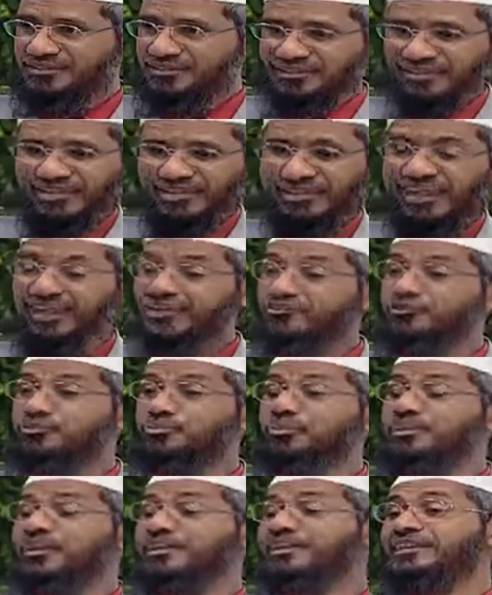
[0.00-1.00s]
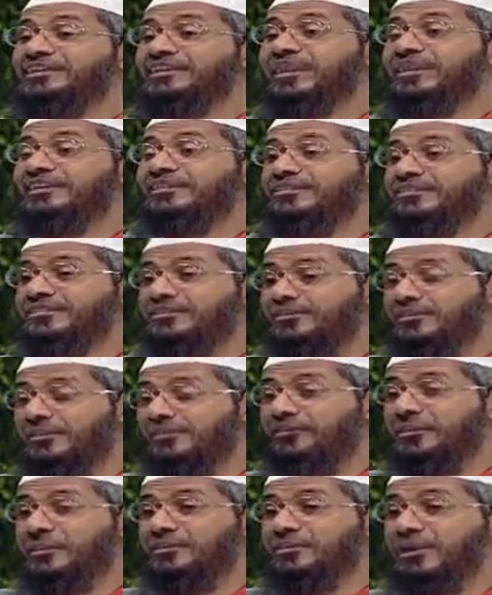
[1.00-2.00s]
that he has to pray till the end
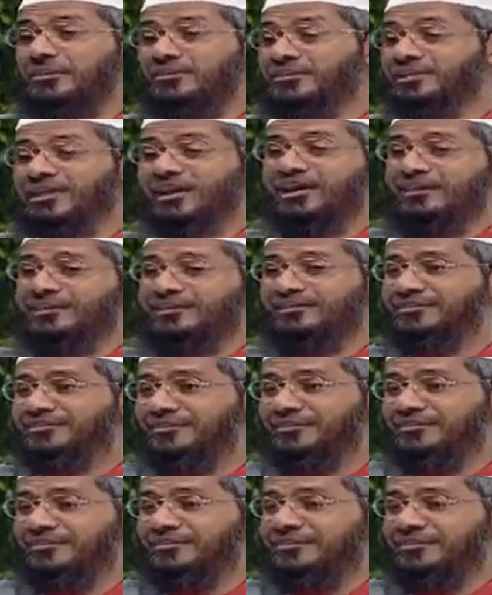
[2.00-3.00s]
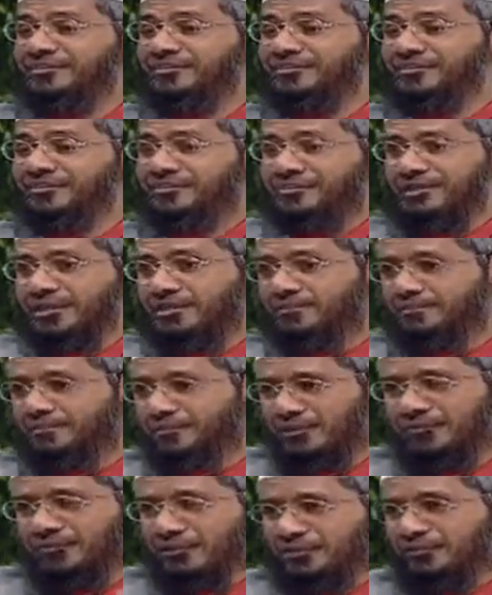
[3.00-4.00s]
of the Imam. He can't come
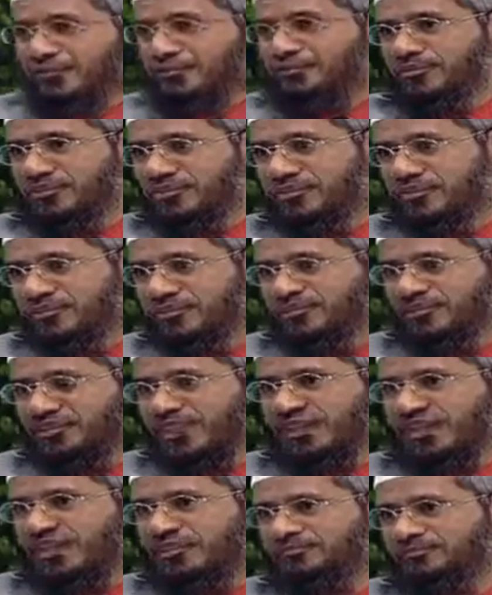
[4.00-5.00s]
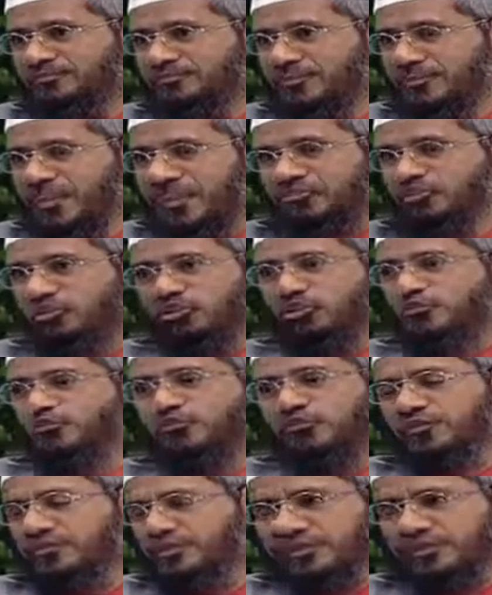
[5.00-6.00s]
away from the Salah and not offer
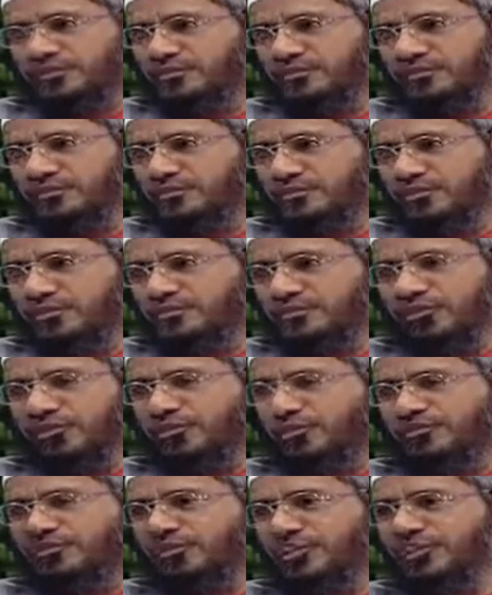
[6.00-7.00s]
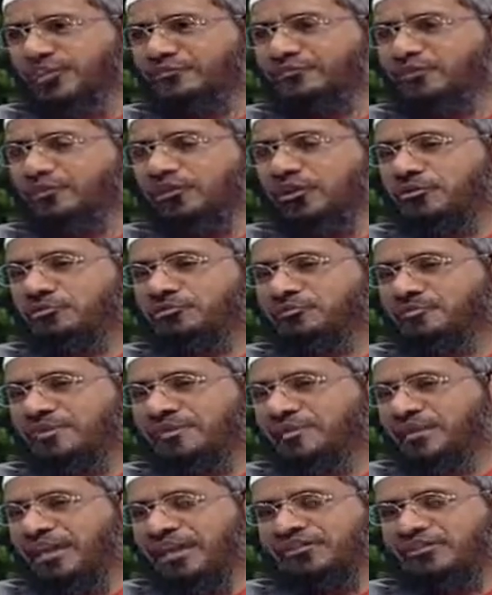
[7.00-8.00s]
witr. because then he will not
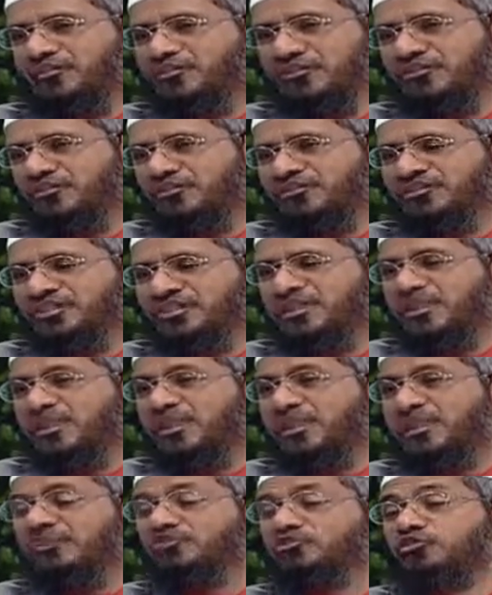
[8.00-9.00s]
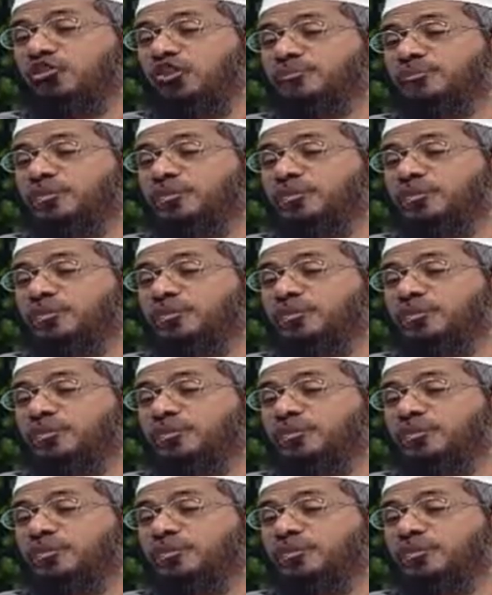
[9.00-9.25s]
be, as the Prophet said, he would not